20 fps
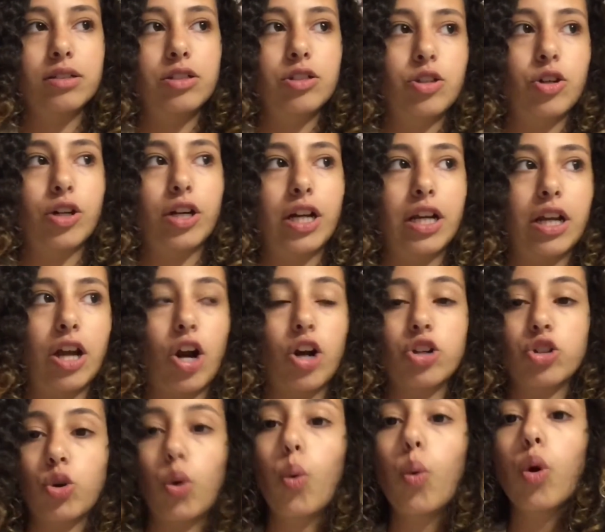during our
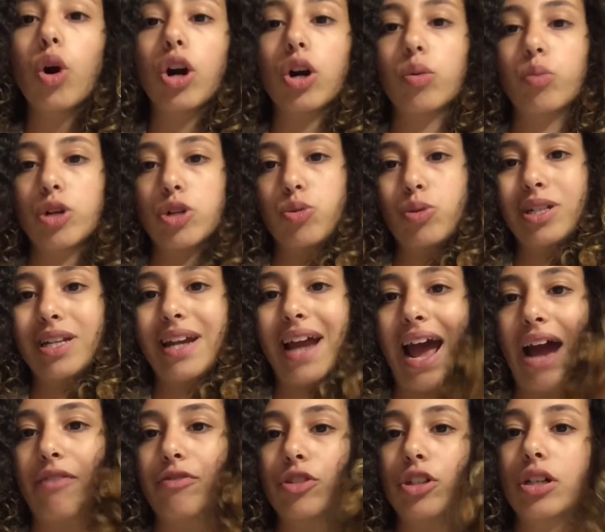tour, which we did
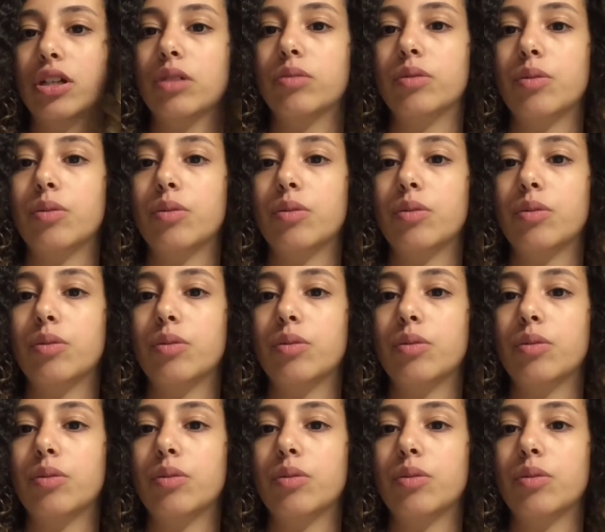after.